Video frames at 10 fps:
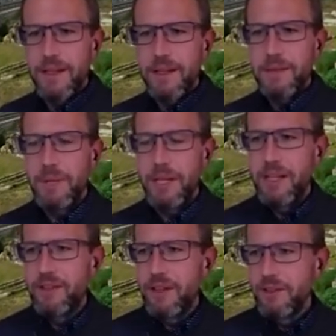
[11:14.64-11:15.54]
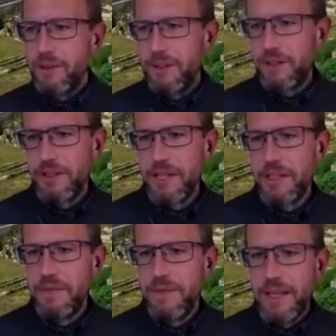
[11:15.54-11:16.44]
But it's also
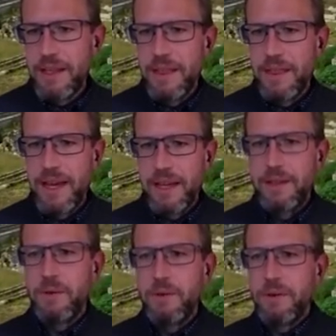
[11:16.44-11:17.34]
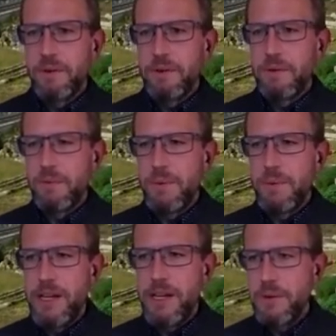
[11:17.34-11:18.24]
interesting to me that we
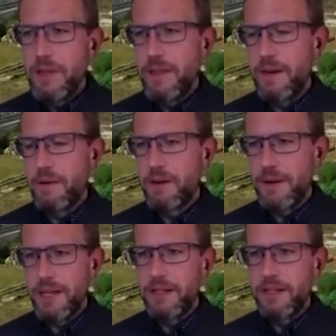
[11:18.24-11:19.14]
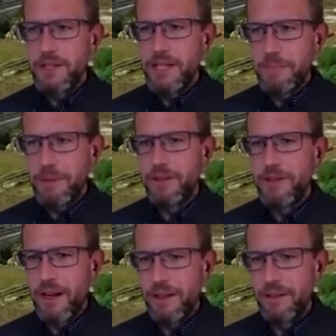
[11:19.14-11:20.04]
know that there were Greek shepherd
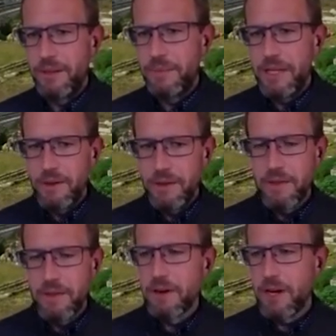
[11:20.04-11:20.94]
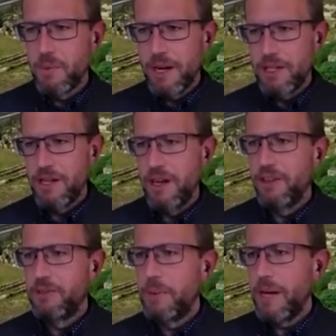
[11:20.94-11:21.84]
dogs and we know that there were Greek
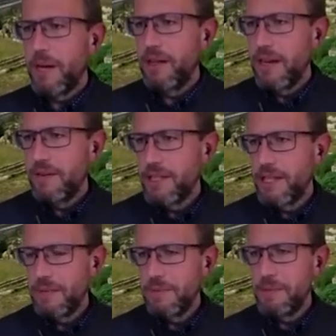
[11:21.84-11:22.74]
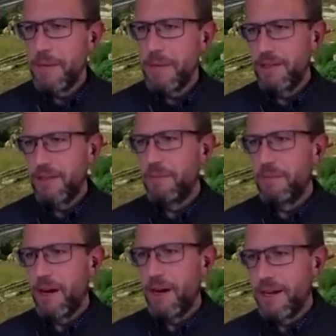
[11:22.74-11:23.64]
watchdogs, but we hardly ever see them depicted on
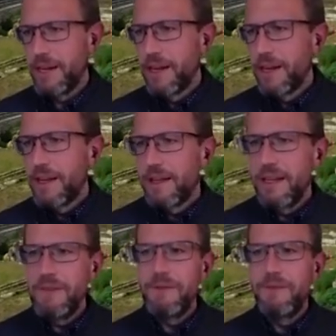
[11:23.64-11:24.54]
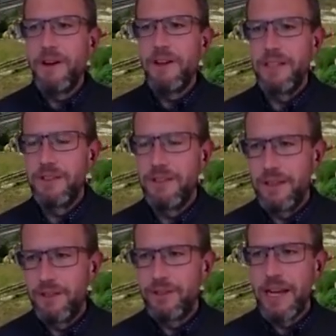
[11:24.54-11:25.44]
pottery. They didn't fall into
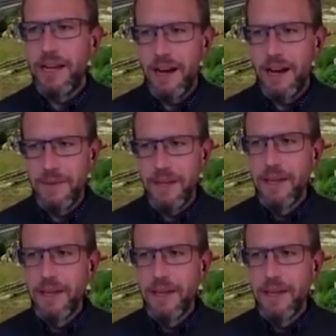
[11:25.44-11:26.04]
this dichotomy.